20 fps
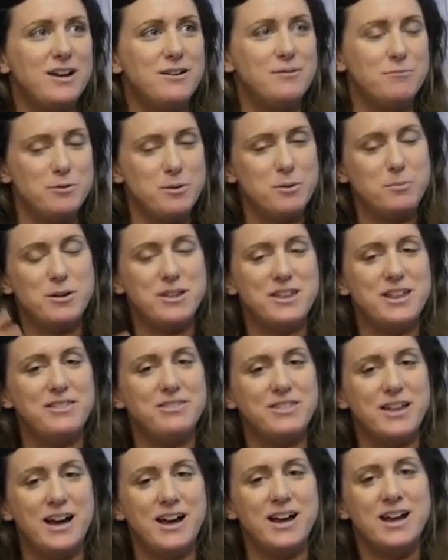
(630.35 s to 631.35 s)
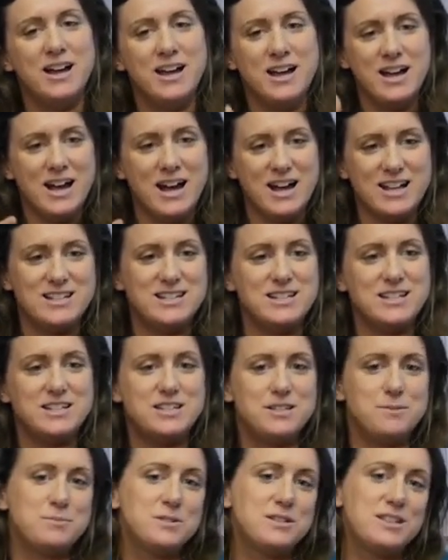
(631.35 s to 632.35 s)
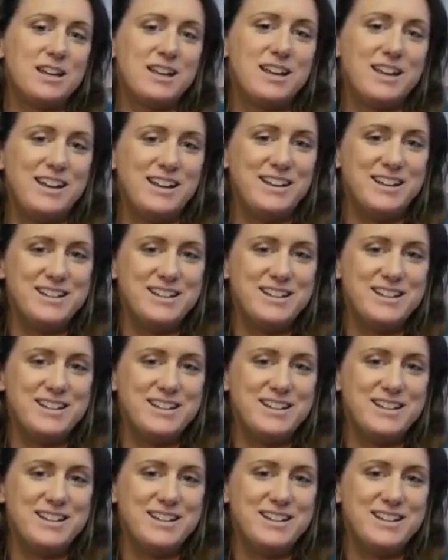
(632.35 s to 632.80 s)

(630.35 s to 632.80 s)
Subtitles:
within that. And systems thinking